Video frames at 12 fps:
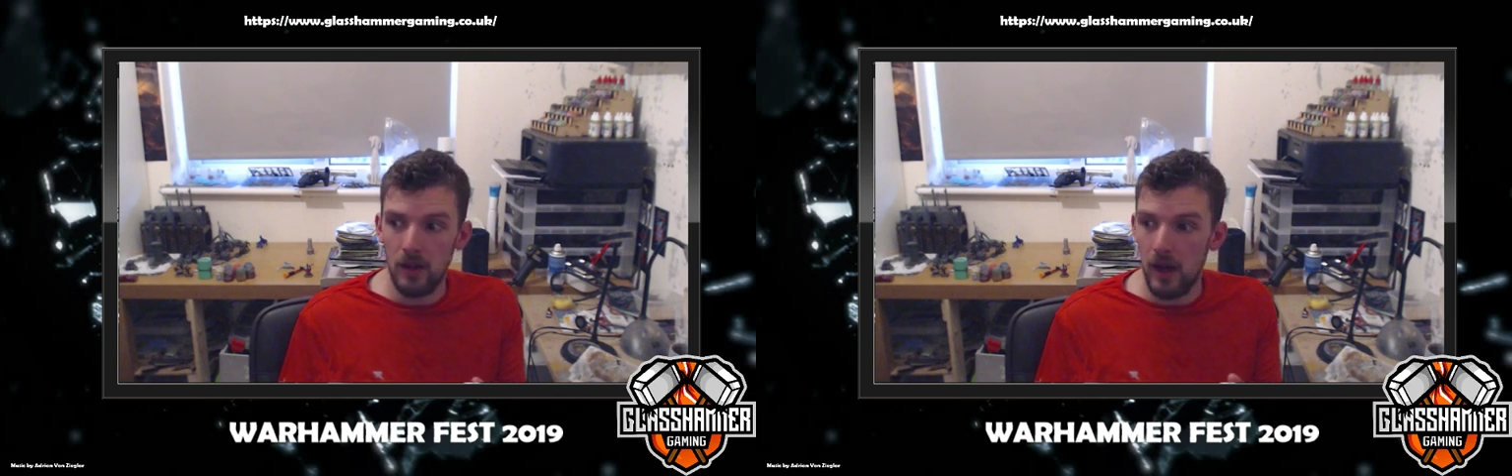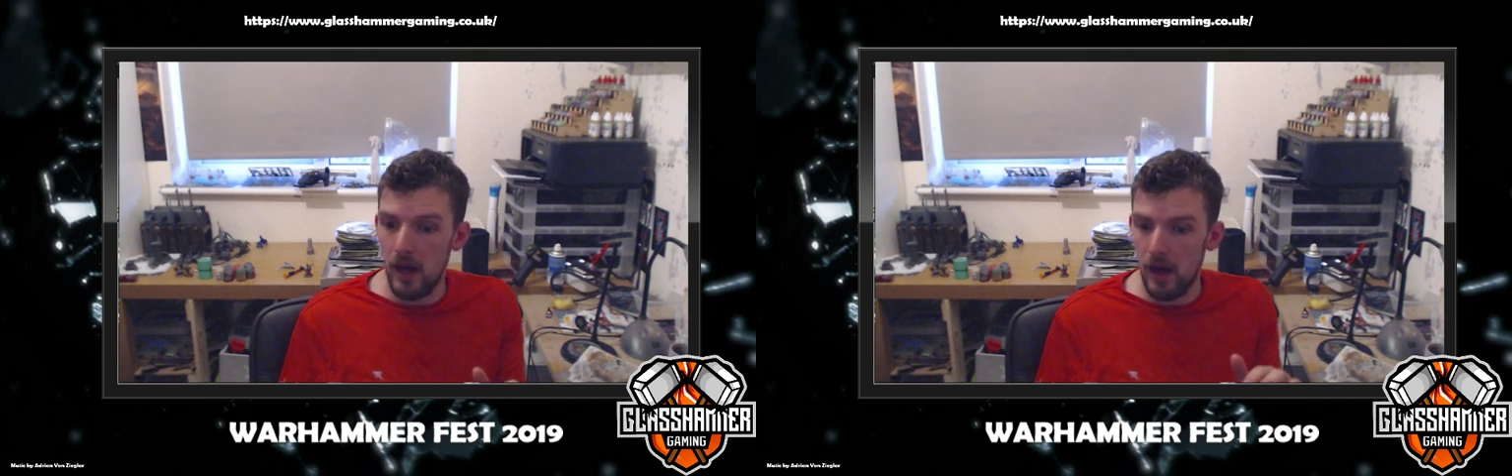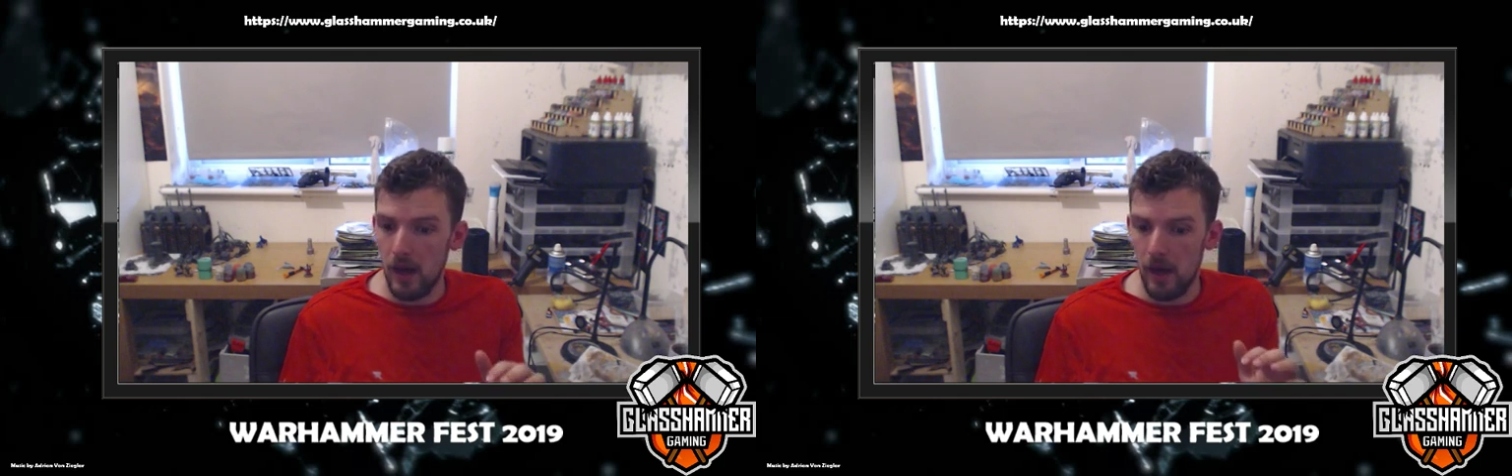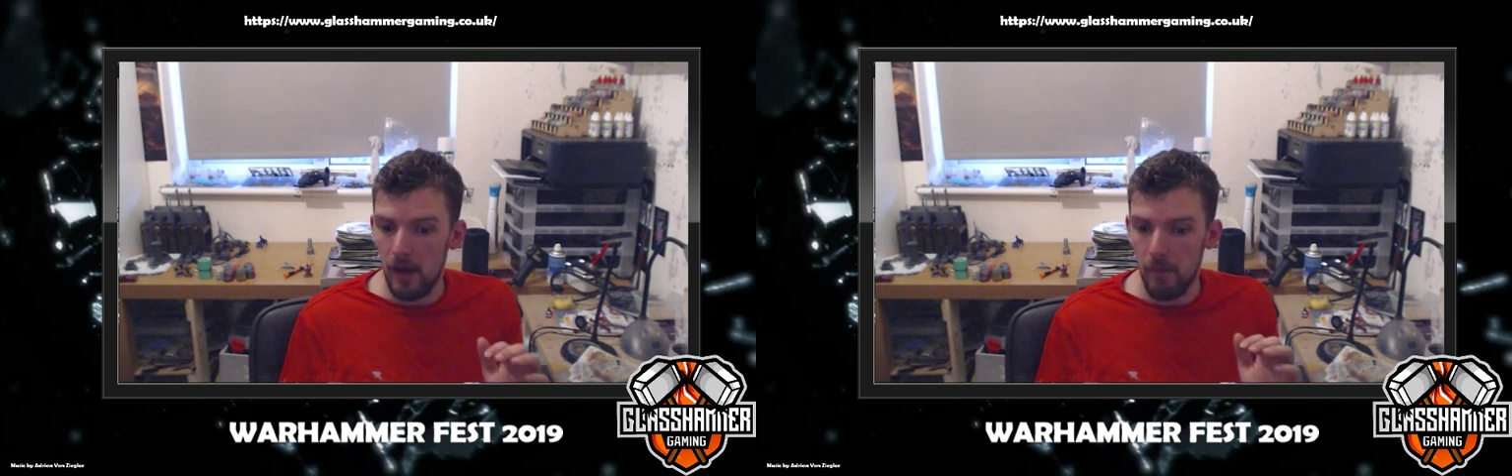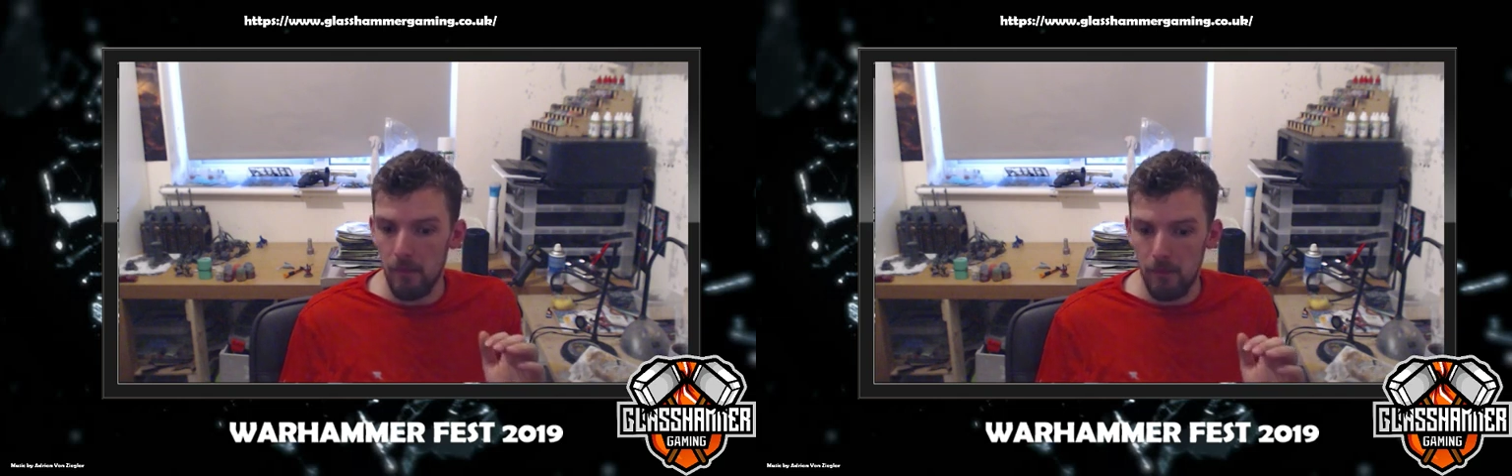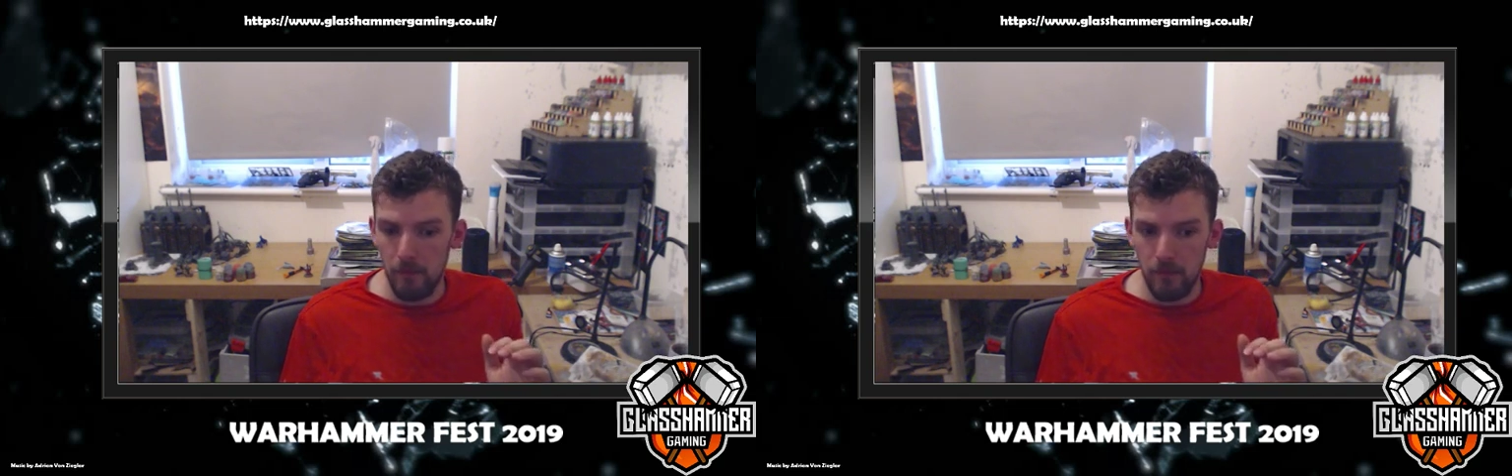
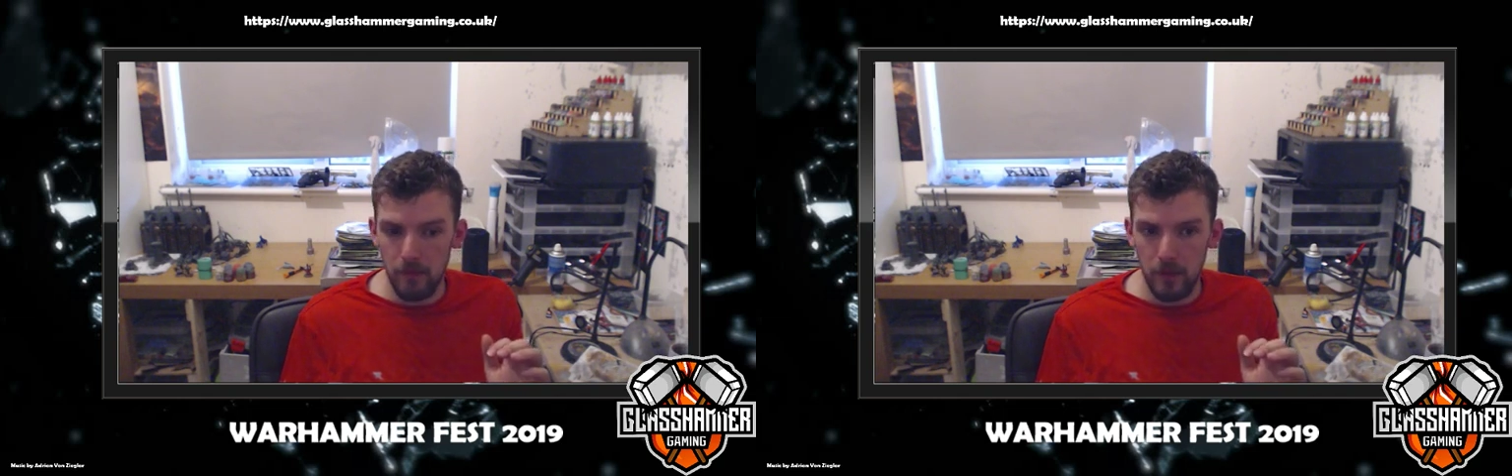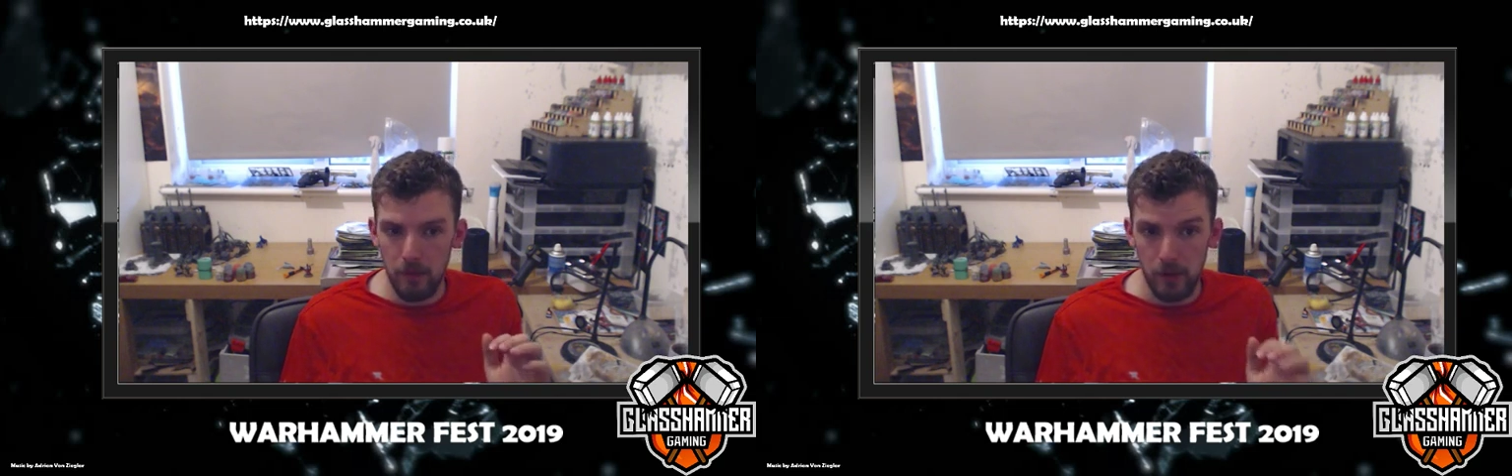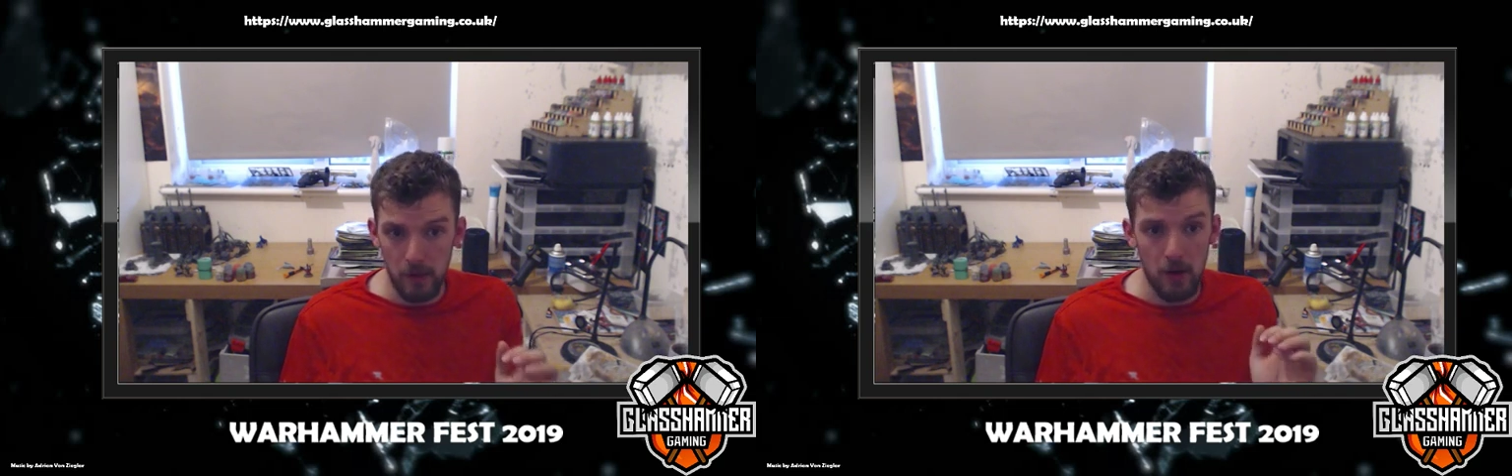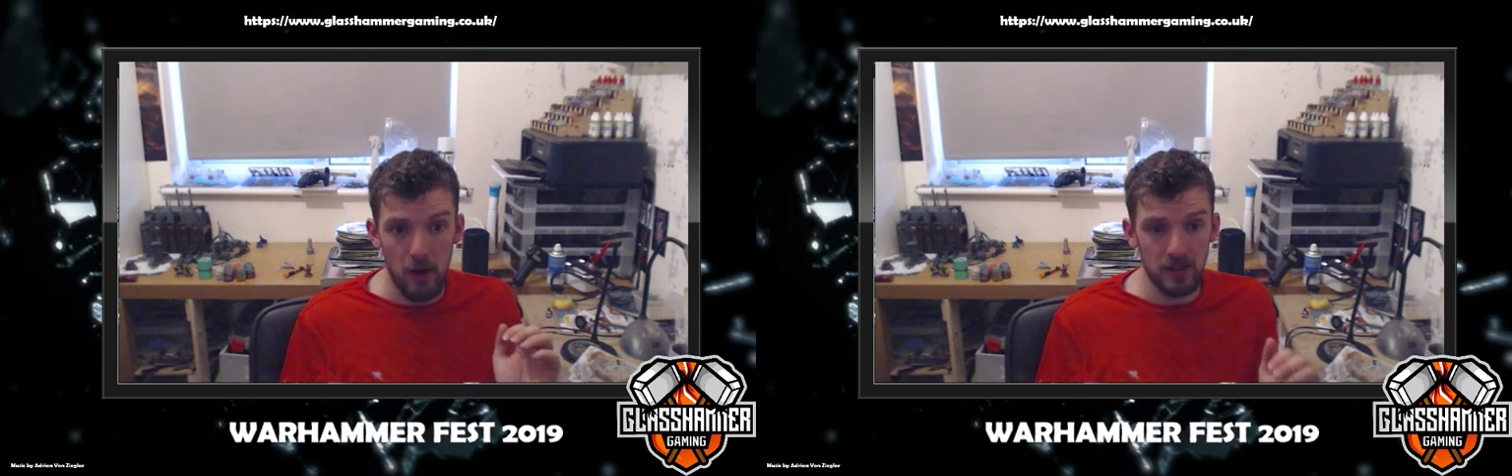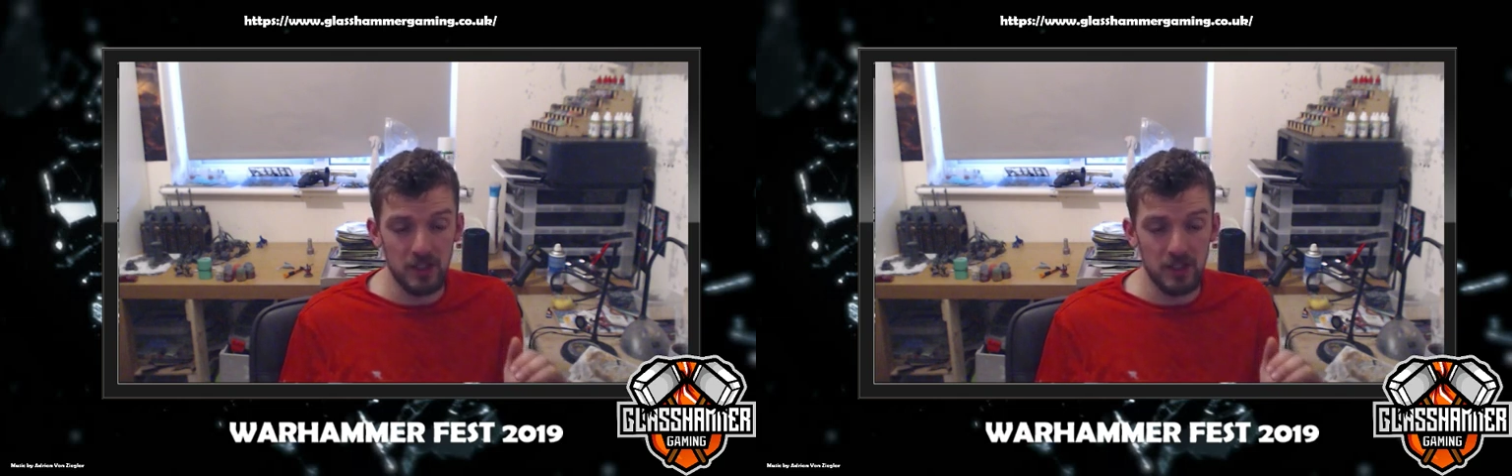Primaris